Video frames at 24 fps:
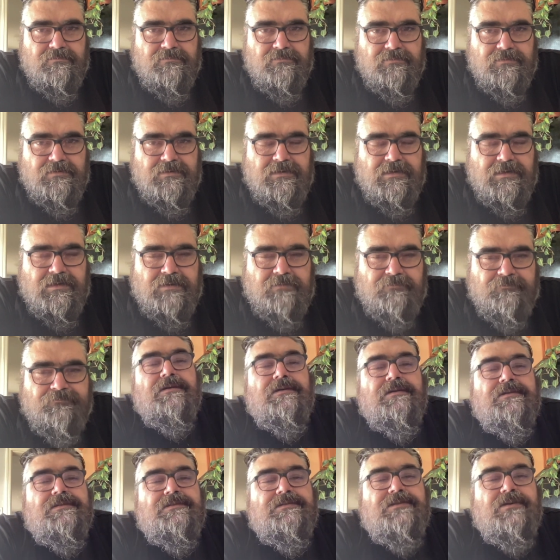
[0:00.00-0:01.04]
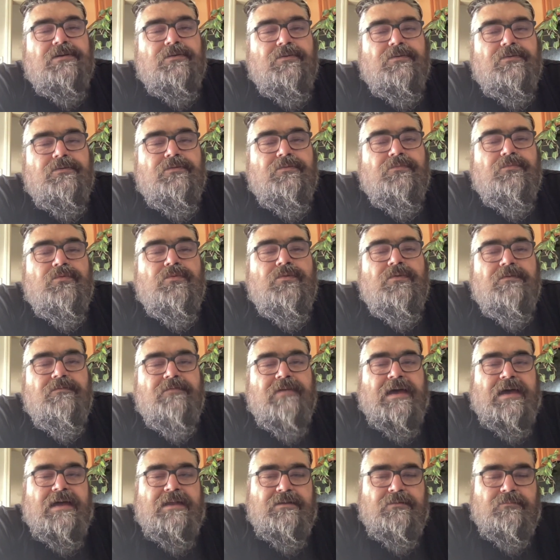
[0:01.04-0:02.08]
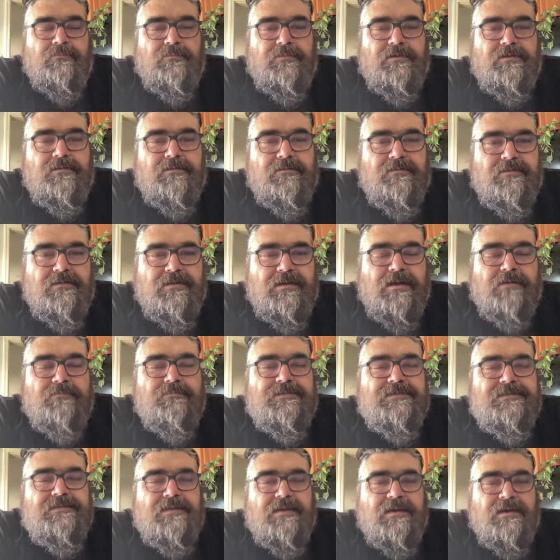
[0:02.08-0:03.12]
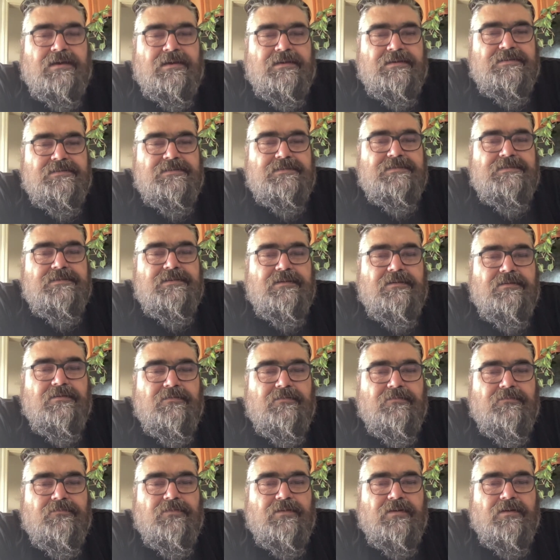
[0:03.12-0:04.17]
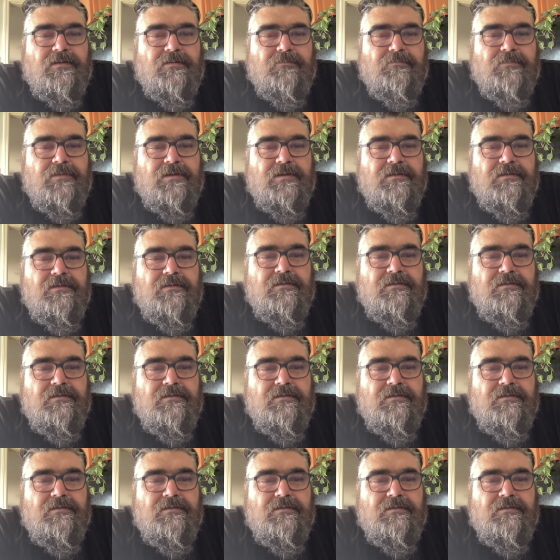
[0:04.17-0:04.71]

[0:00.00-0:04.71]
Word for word: Okay? So, the rule of Adam comes to us from